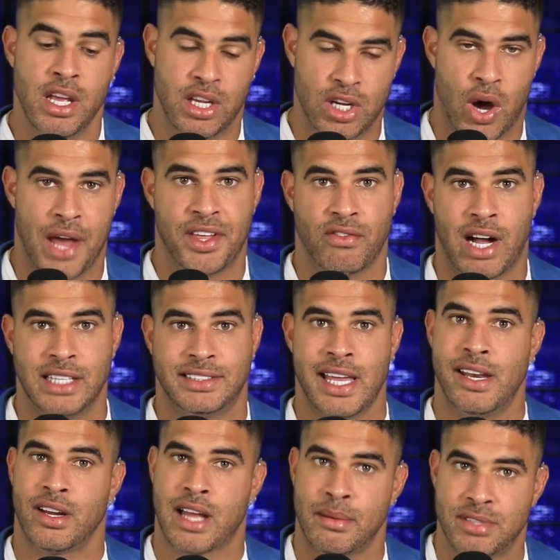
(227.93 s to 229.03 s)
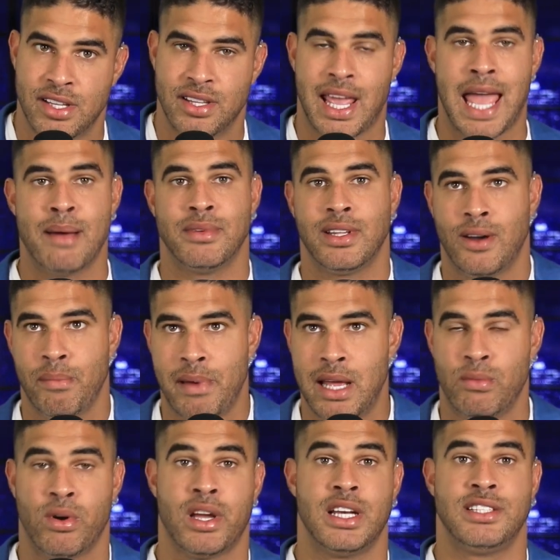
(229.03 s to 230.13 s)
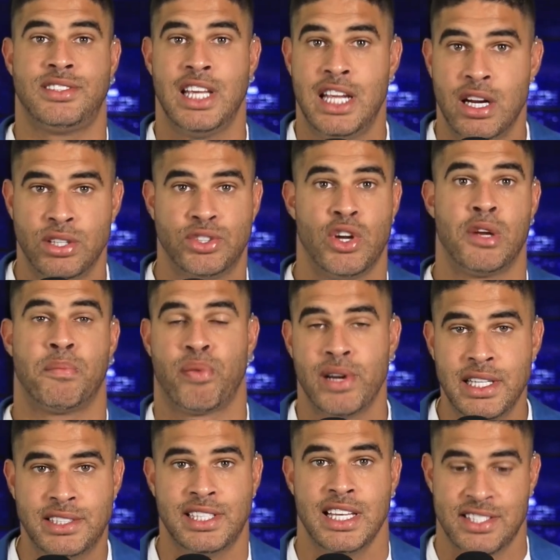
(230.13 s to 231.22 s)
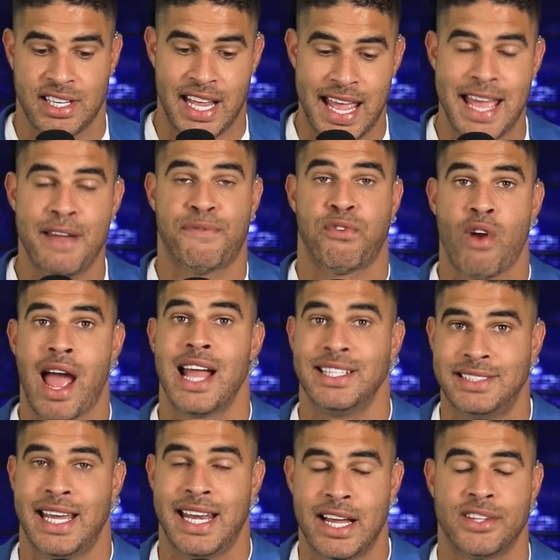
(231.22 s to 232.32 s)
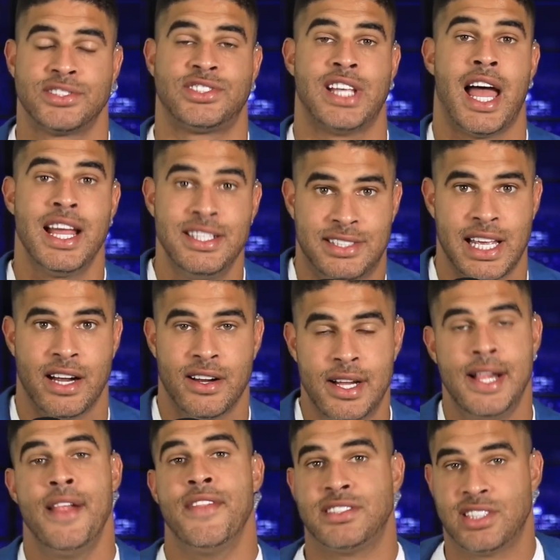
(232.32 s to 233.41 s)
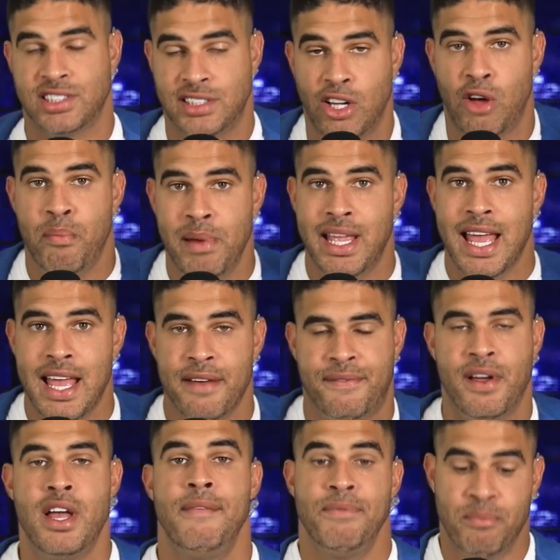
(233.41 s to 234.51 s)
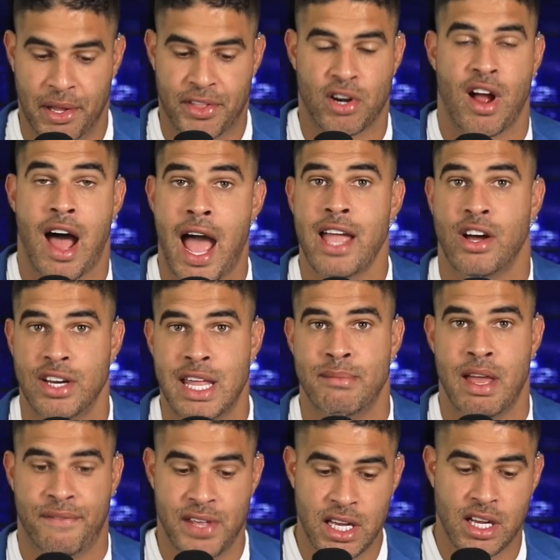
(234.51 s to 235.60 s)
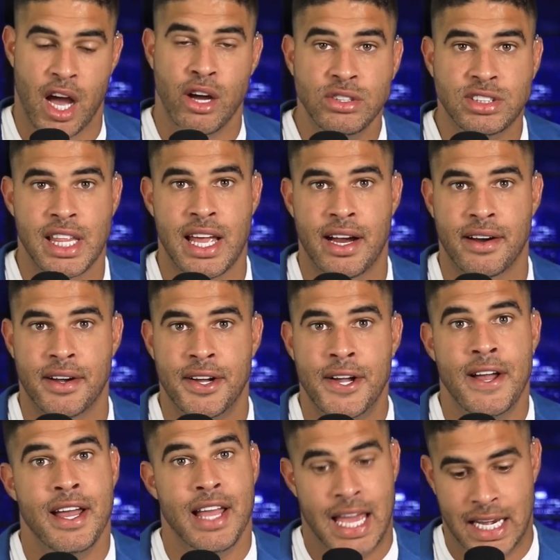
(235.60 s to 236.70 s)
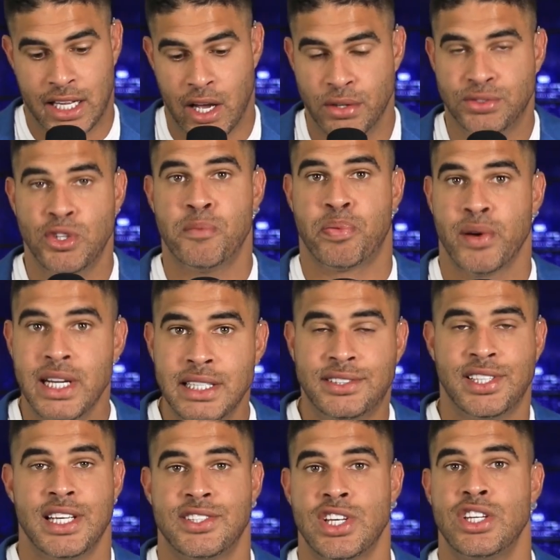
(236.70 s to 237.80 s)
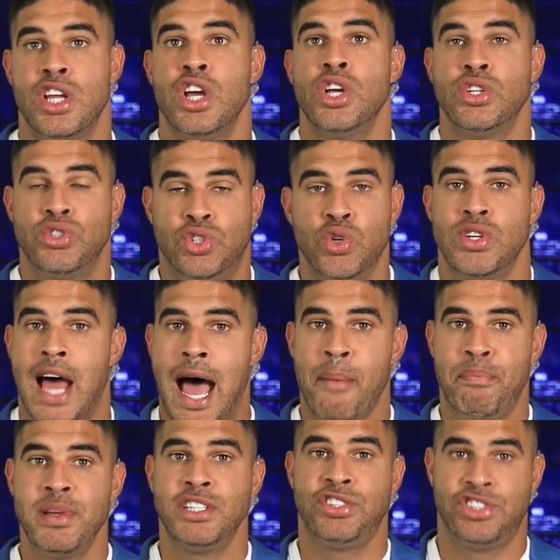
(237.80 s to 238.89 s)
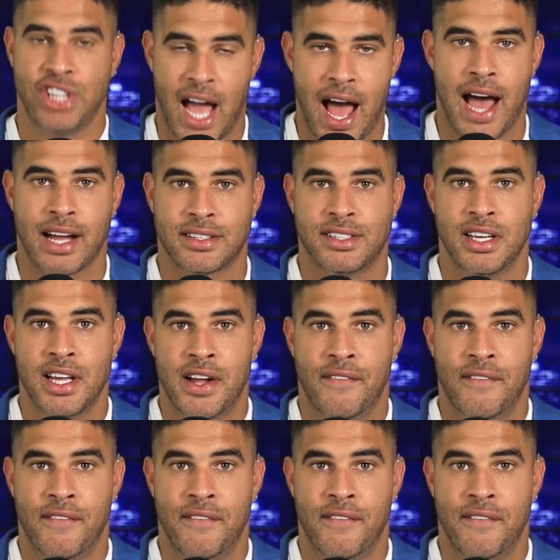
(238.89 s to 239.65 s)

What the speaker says: You know, I think Ryan Tannehill comes into the game a little bit. We're going to see here during preseason if Ryan Tannehill signs there. This is still a big if, but they're high on him. If he goes there and he goes through preseason, do not be shocked